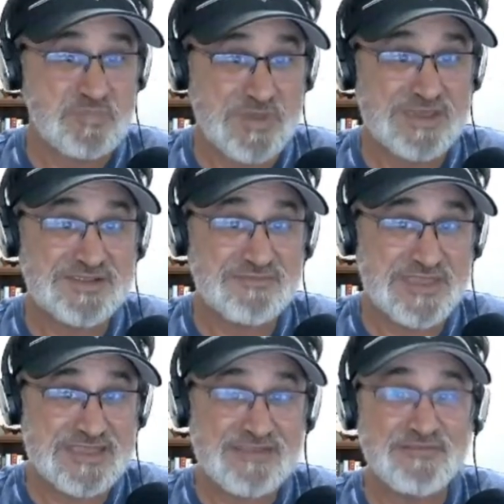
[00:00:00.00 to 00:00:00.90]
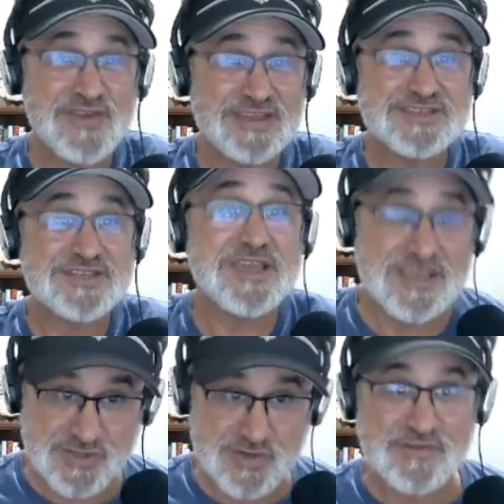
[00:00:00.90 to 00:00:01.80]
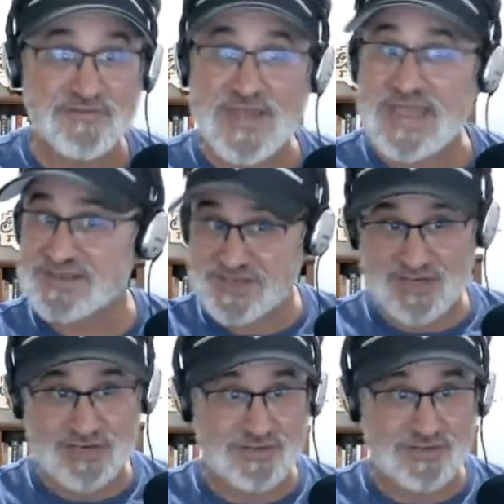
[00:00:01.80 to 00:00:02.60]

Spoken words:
because if the defense can start fast,